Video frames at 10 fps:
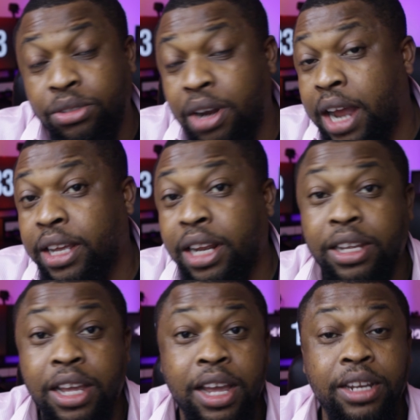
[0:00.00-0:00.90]
tried it
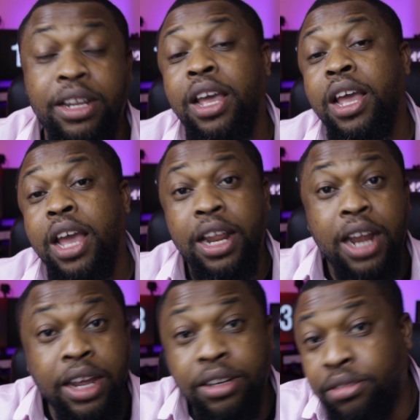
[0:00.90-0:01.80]
again, and
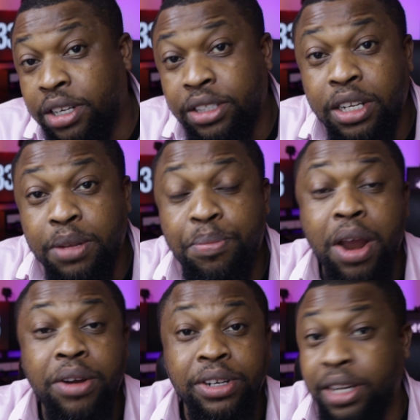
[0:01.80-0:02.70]
I deleted the
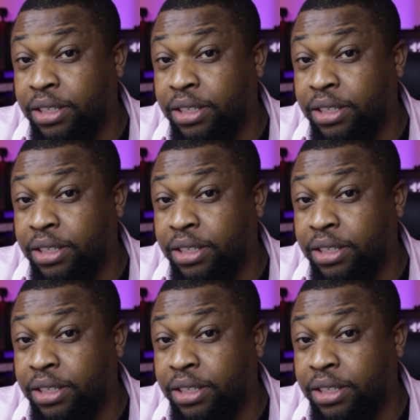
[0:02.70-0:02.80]
pairing.